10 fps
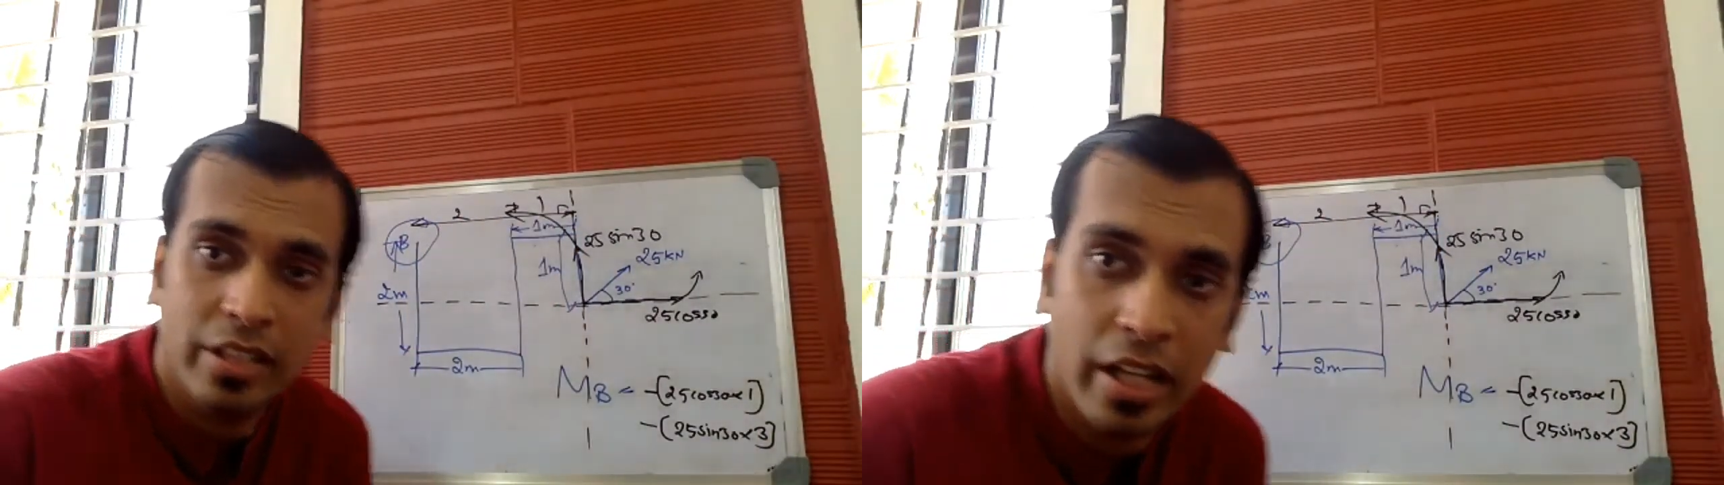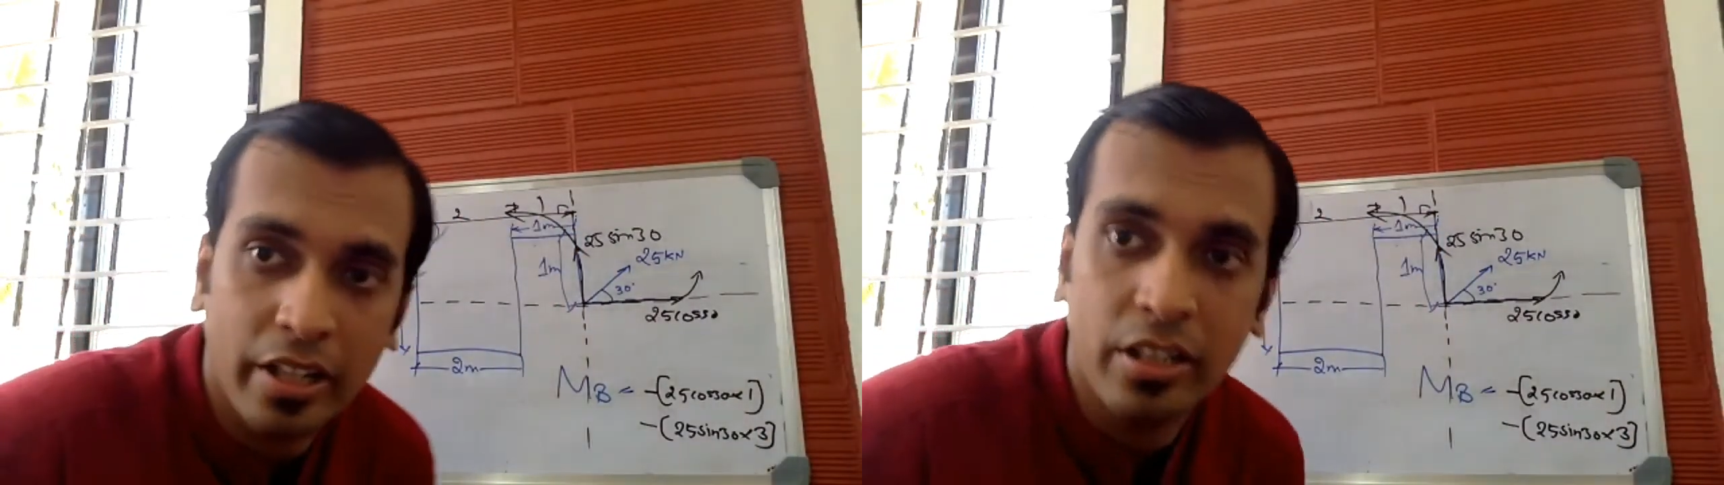
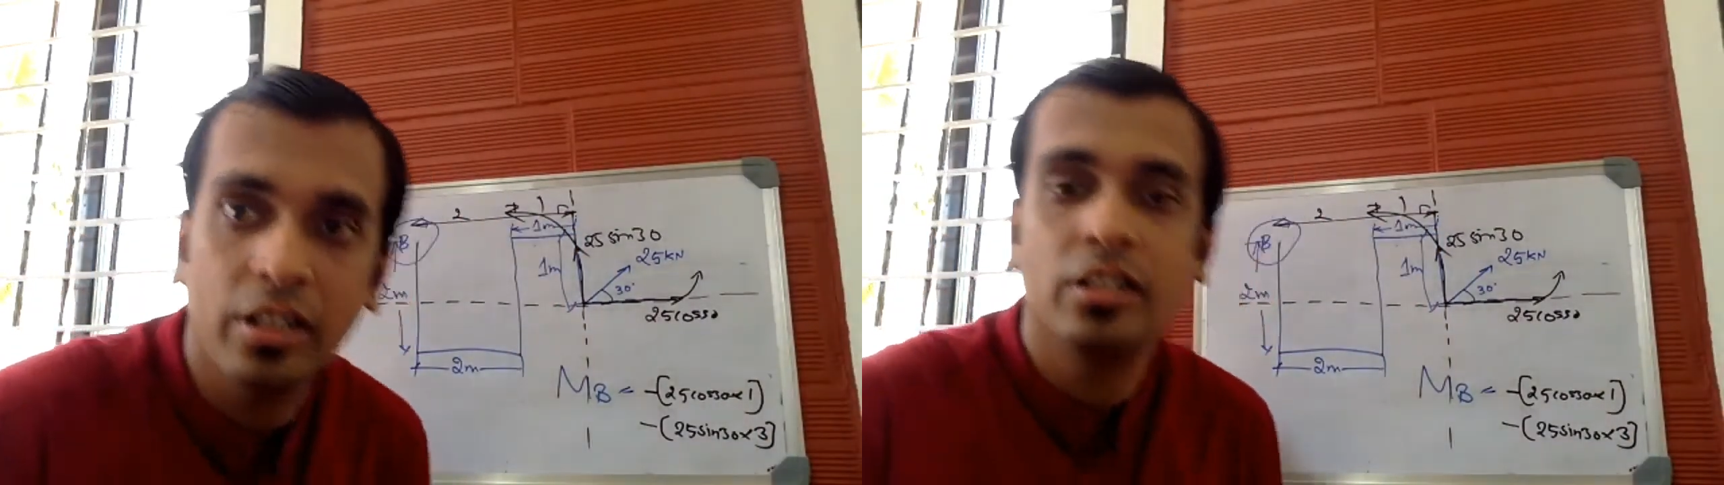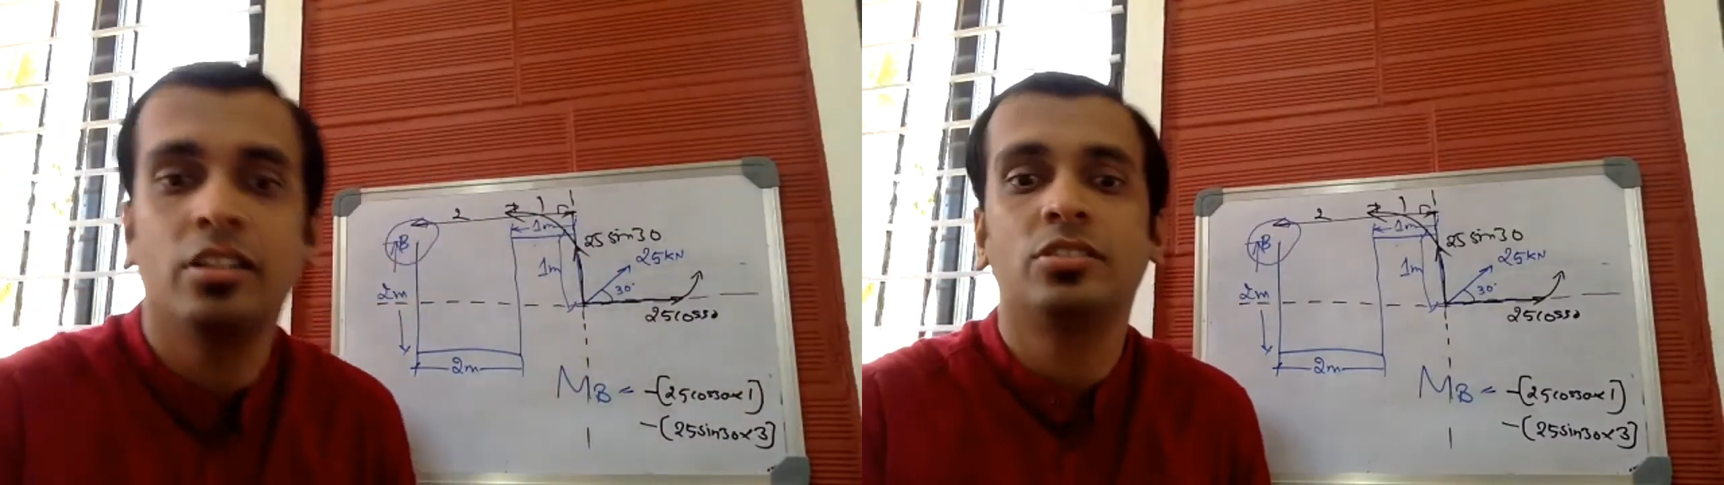and
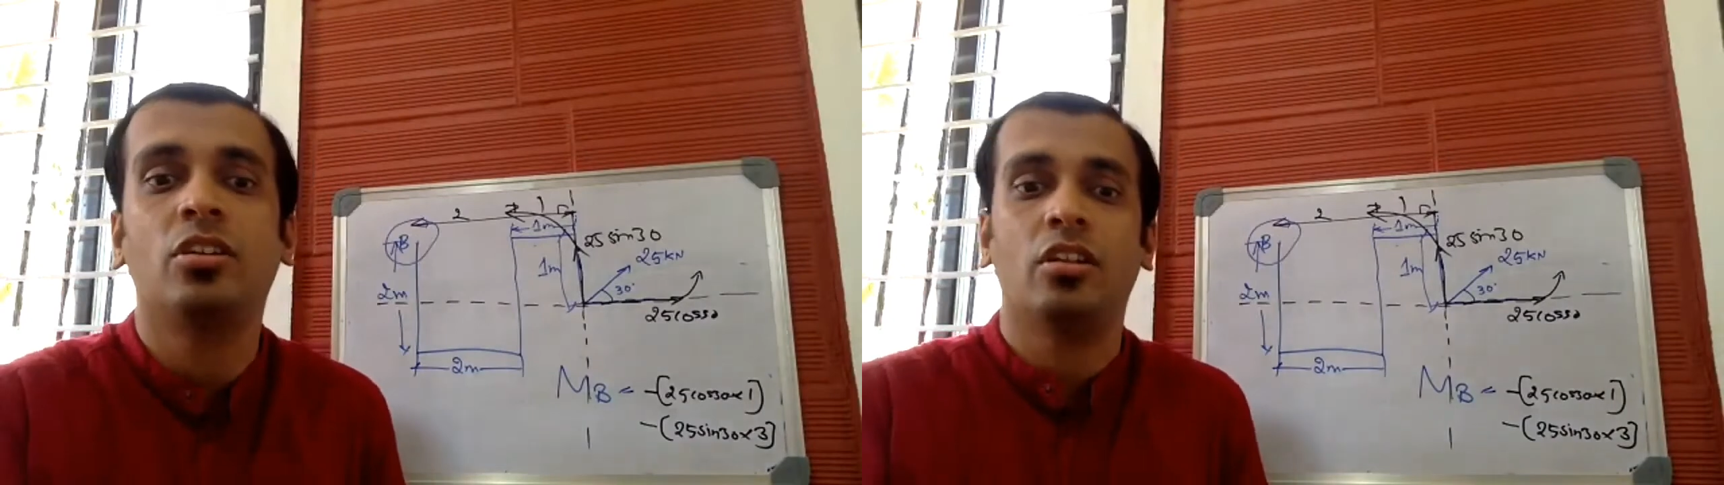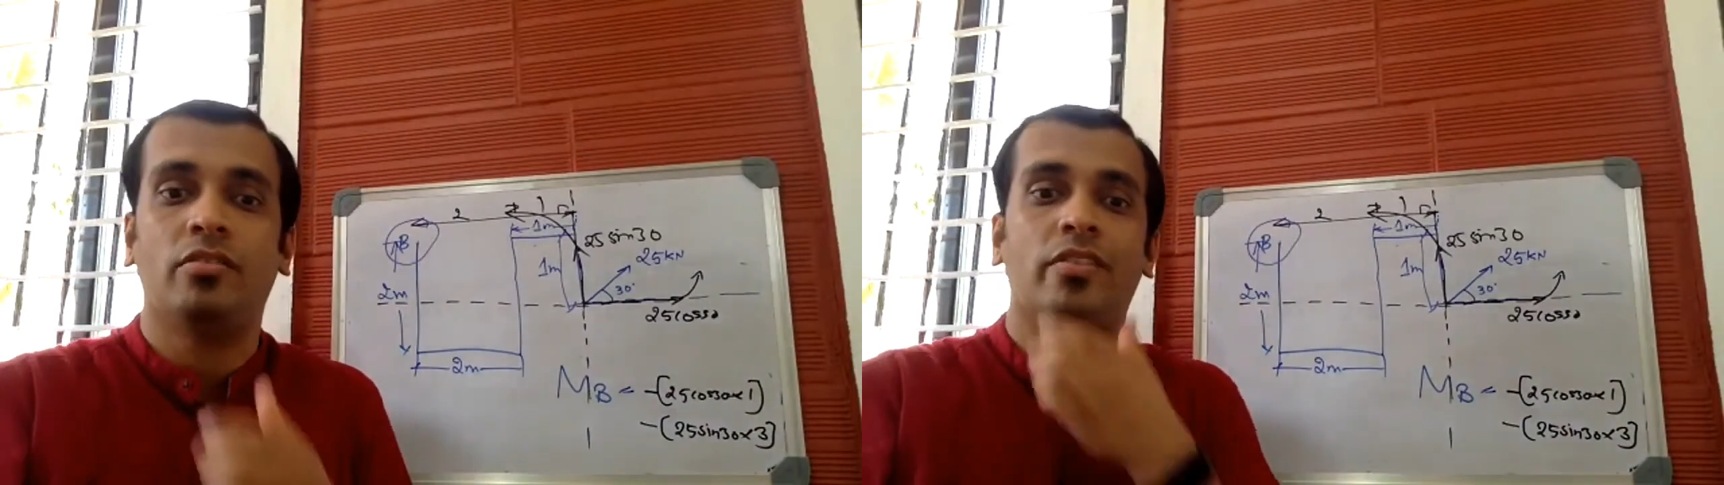
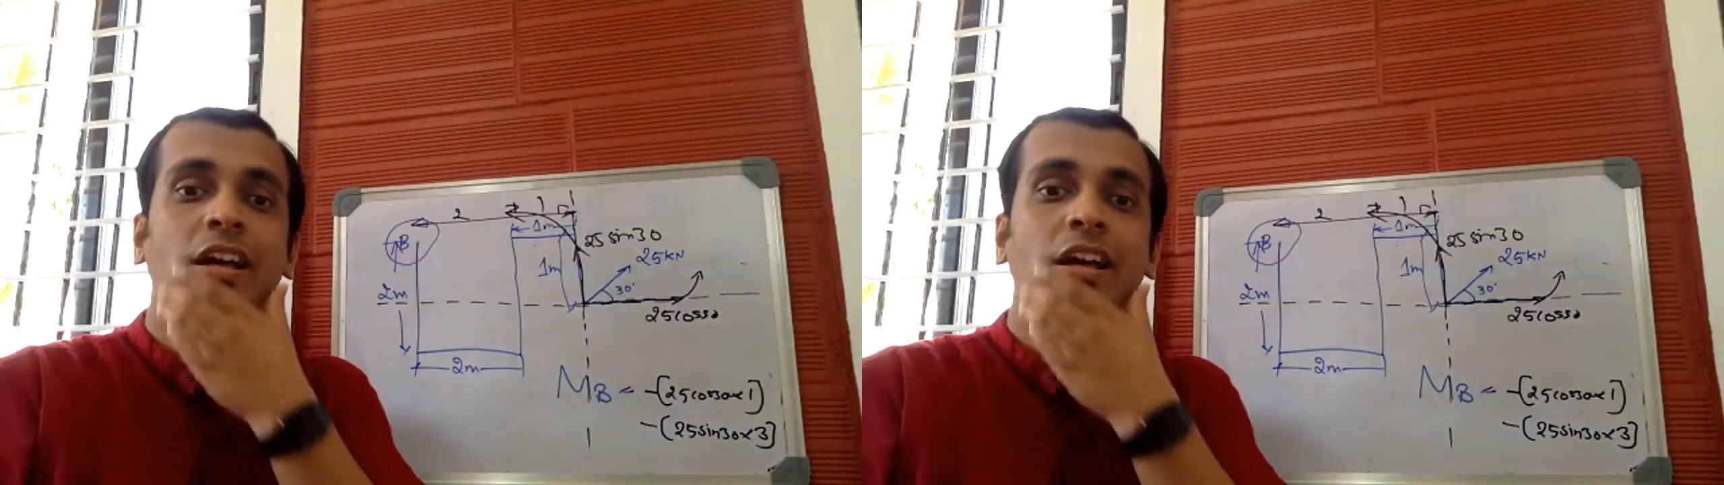solve.